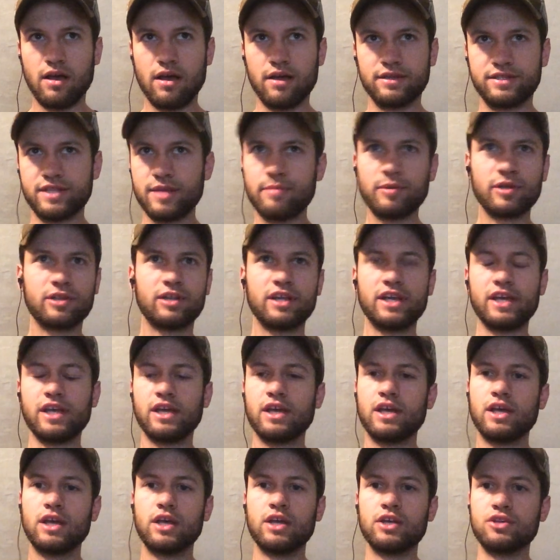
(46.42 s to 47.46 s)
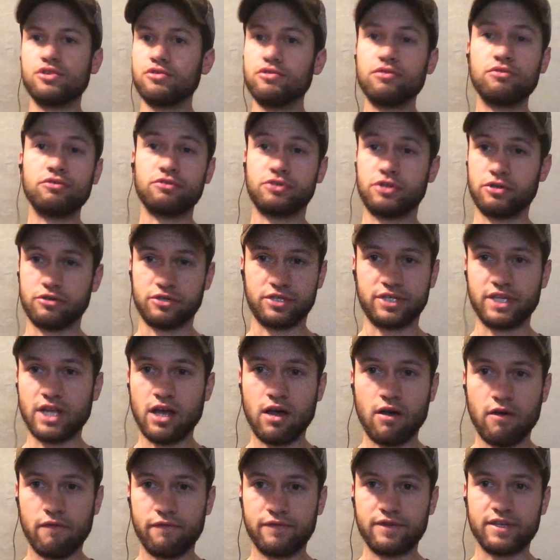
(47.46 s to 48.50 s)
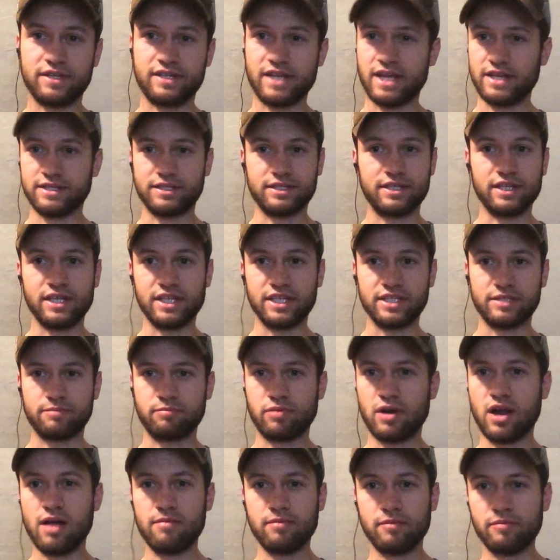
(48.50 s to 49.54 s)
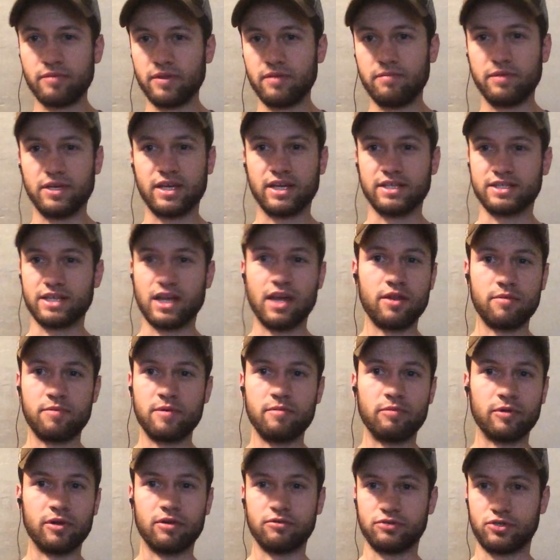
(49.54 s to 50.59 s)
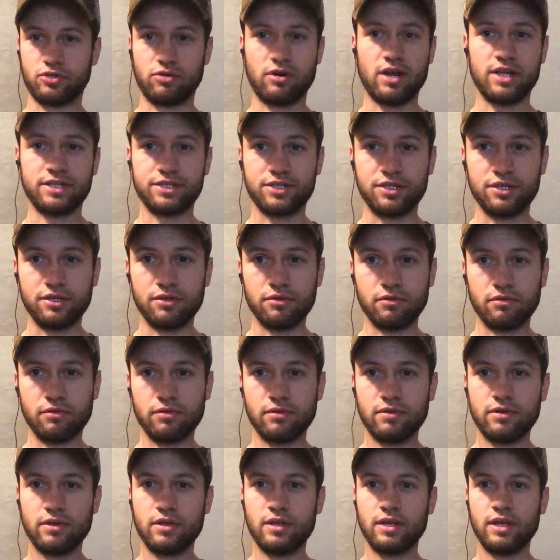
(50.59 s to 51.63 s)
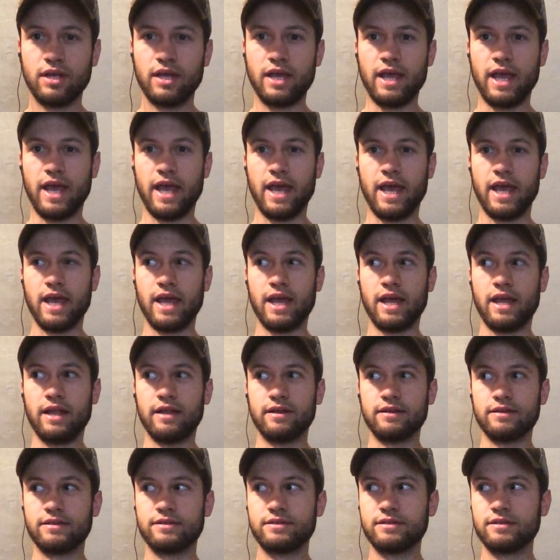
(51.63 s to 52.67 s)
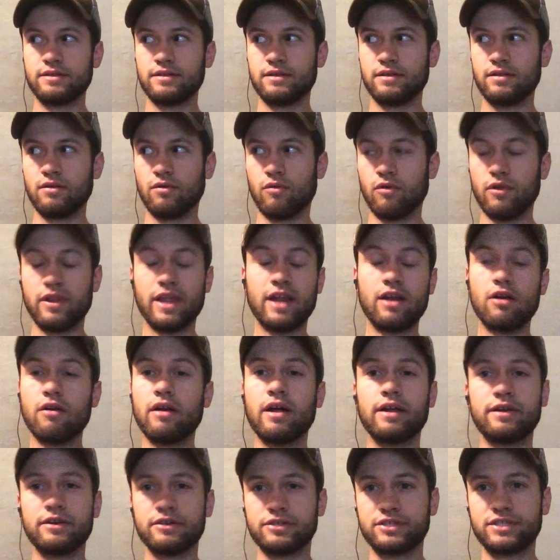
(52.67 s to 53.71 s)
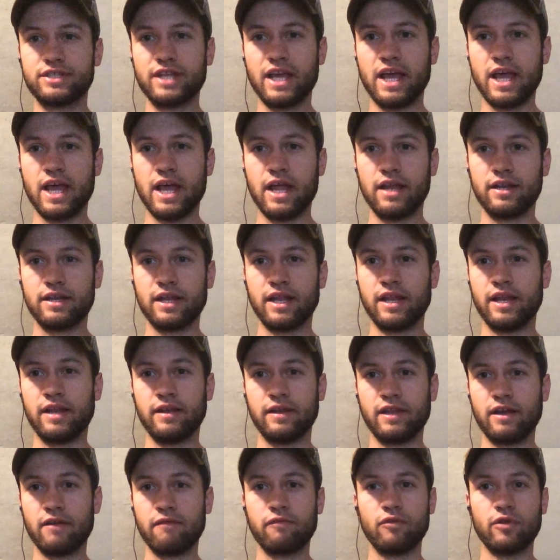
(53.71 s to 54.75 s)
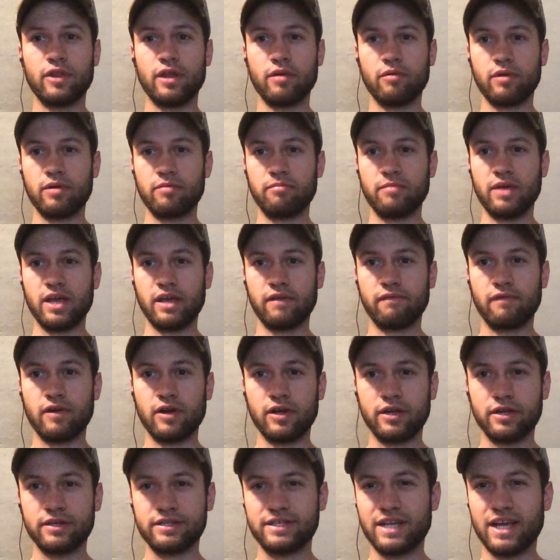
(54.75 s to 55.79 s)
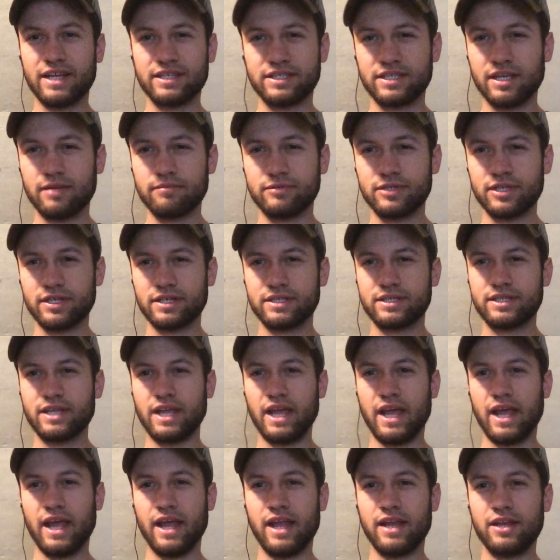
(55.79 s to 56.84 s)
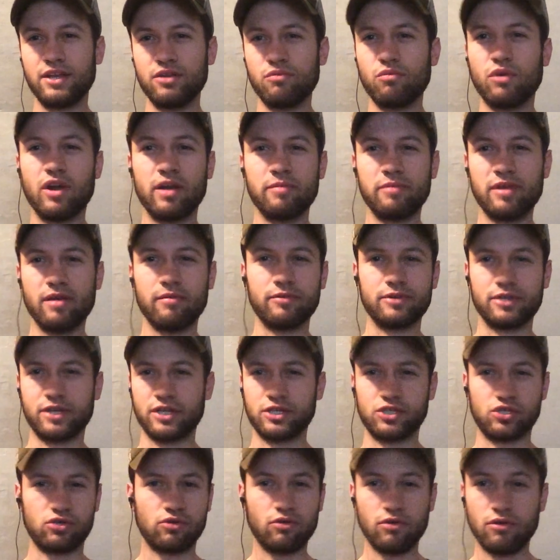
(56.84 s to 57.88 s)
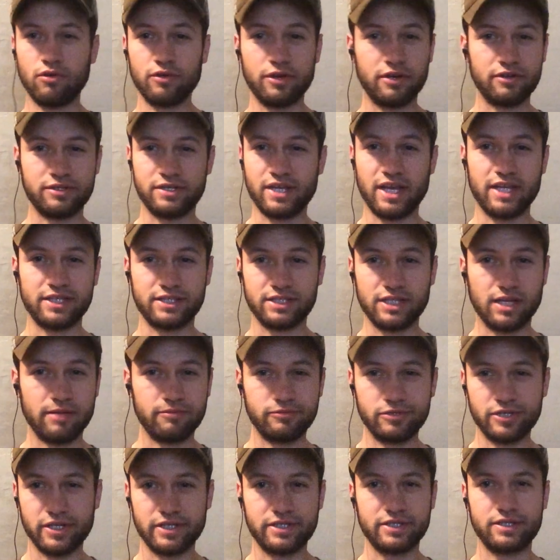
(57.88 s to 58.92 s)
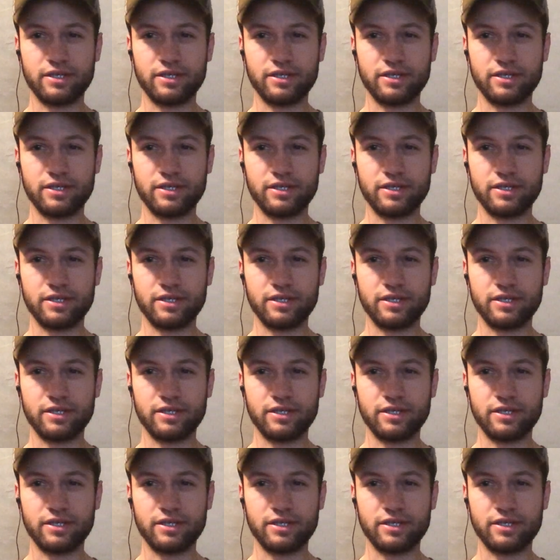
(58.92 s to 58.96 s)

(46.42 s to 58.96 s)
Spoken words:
Typically, you use yourself to test these probably because other people don't trust you or they don't understand, and therefore they wouldn't make very good test subjects. And you want to be able to control your test subject.